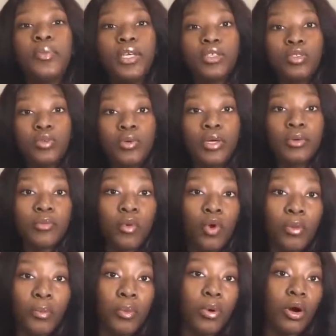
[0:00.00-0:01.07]
be doing
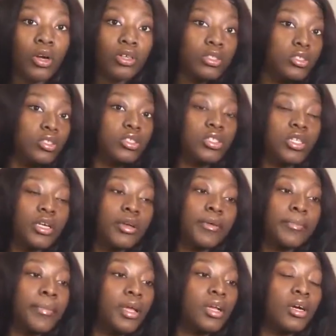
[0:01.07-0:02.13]
more
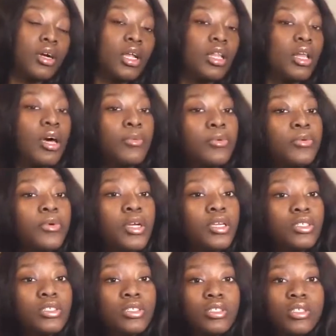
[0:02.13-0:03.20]
partnership and
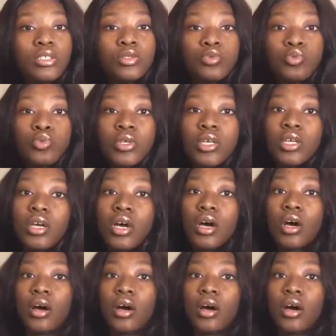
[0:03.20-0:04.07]
collaborations with